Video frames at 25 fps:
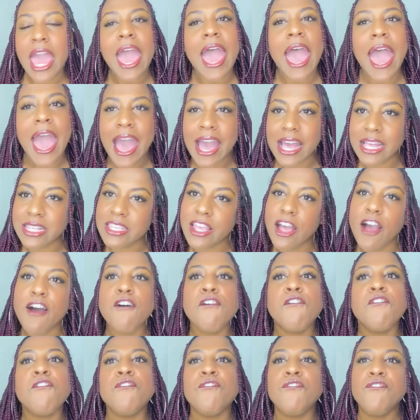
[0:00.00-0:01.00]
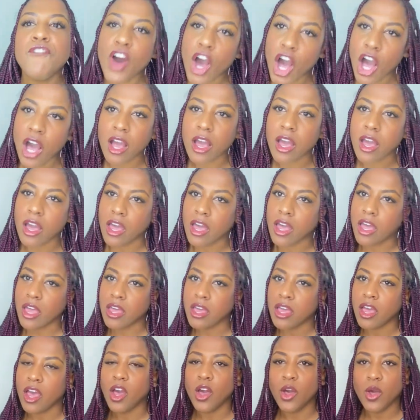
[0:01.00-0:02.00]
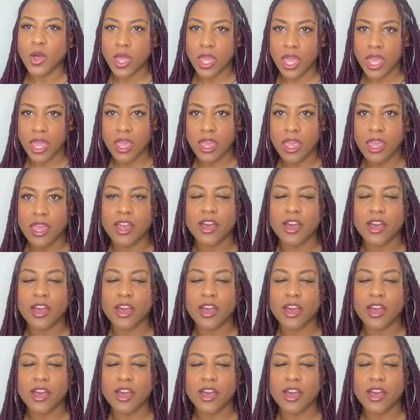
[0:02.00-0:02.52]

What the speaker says: as fuck. Okay.